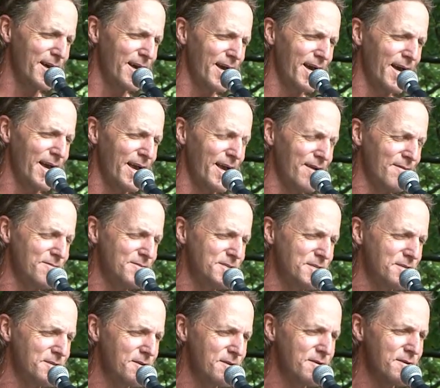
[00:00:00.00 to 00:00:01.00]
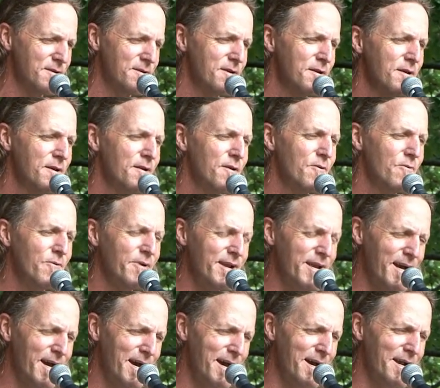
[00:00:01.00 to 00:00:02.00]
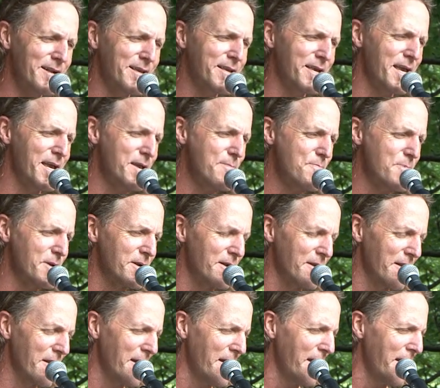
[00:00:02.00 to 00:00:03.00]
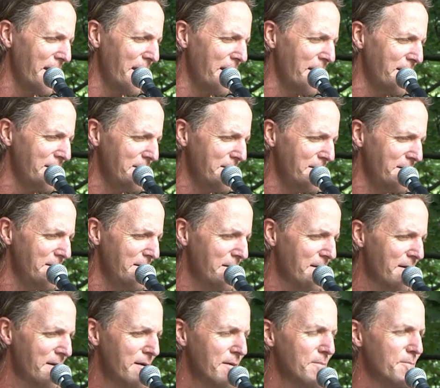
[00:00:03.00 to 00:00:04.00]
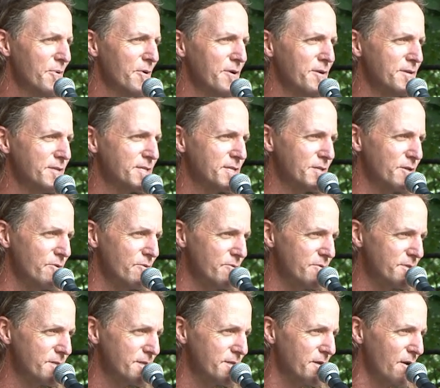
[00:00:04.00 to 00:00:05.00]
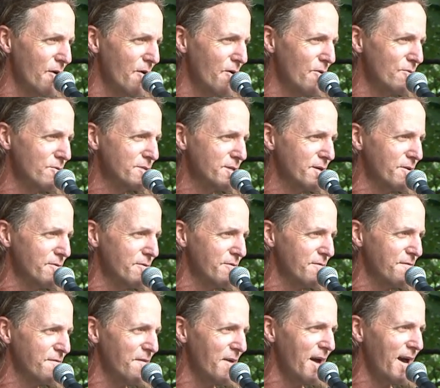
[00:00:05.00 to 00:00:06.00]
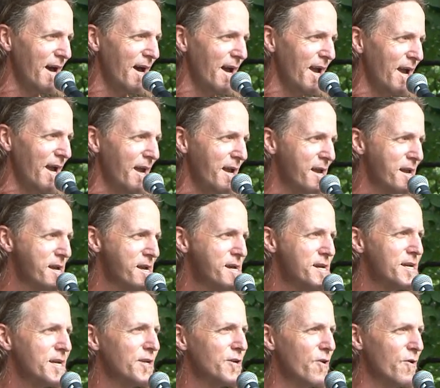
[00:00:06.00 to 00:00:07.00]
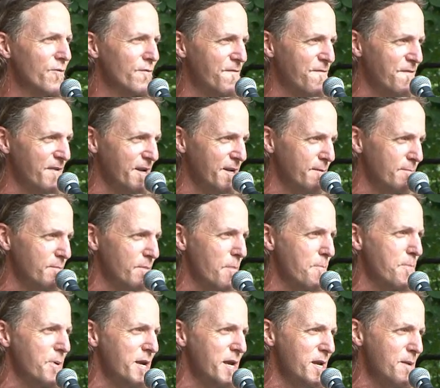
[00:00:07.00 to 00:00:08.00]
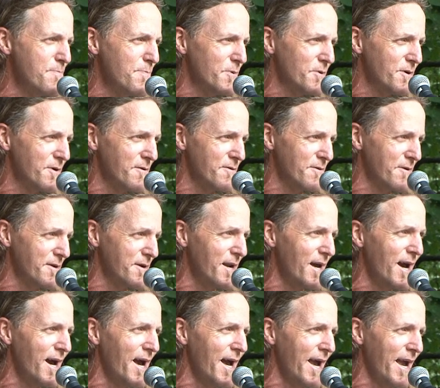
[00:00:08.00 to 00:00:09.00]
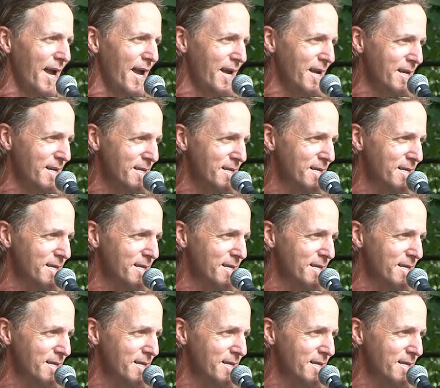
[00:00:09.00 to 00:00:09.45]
lives. We gotta keep in line. Pretty soon the snow's gonna fly. You don't feed 'em, your people gonna die.